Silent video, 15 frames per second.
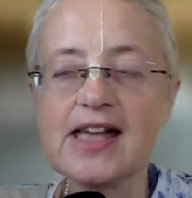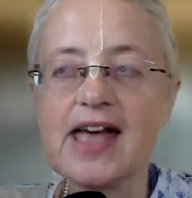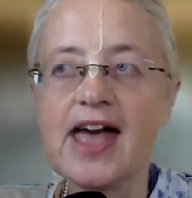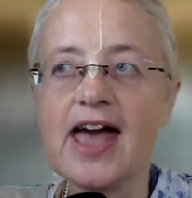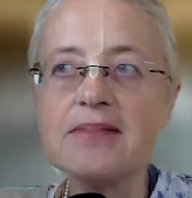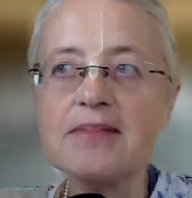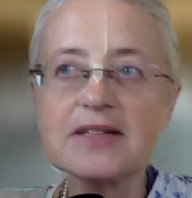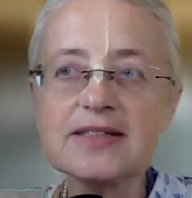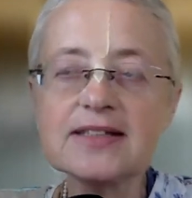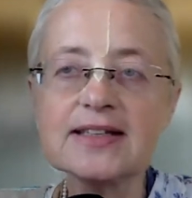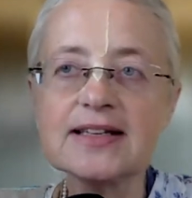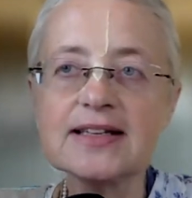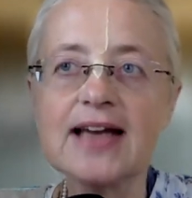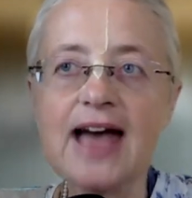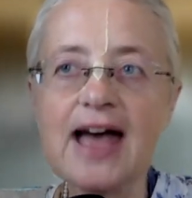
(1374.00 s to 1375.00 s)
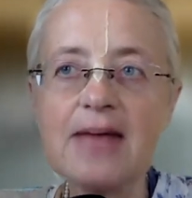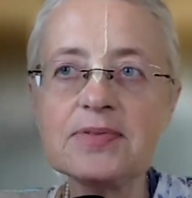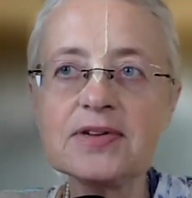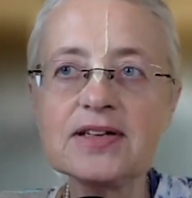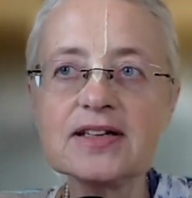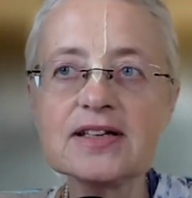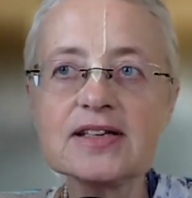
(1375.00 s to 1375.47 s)
And material
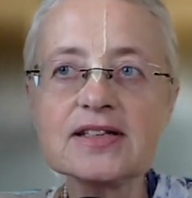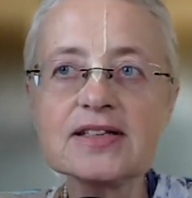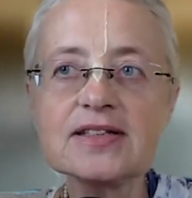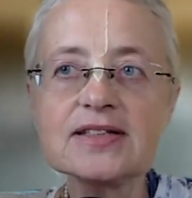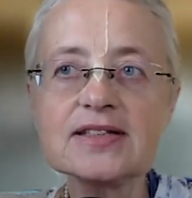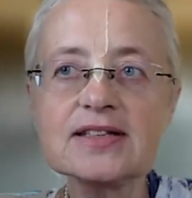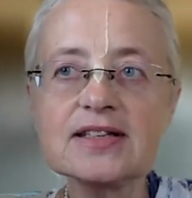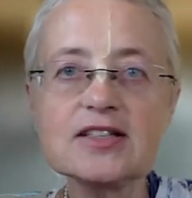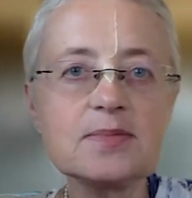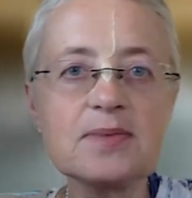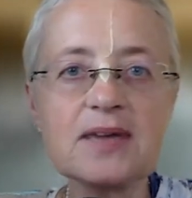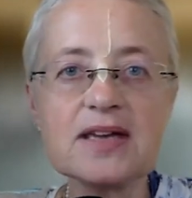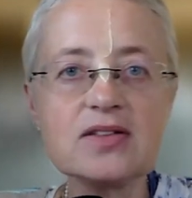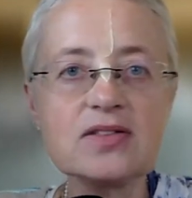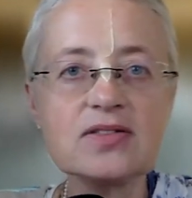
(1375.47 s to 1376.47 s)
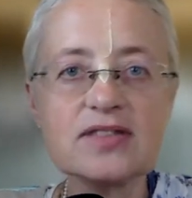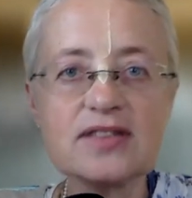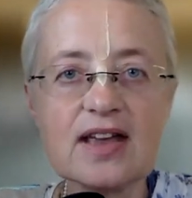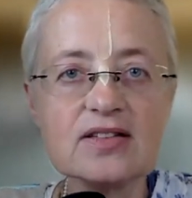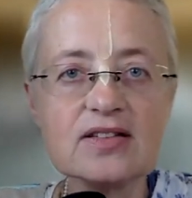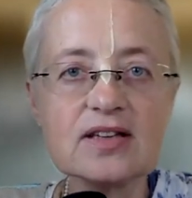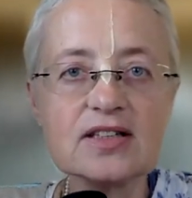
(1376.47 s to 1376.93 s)
happiness is based on
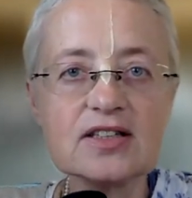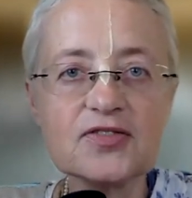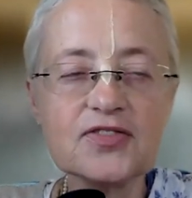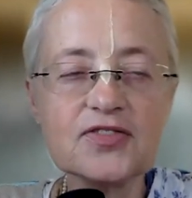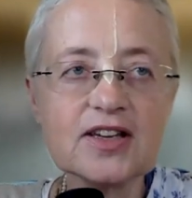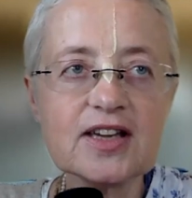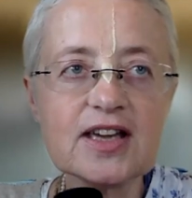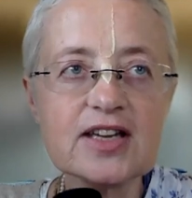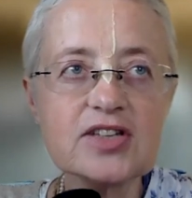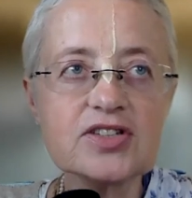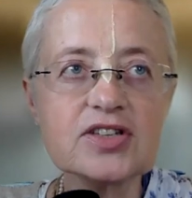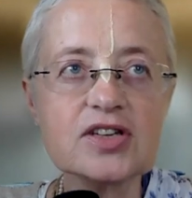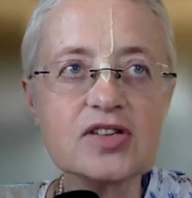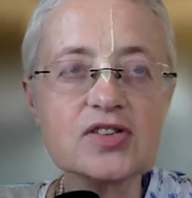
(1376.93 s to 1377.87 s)
sense gratification.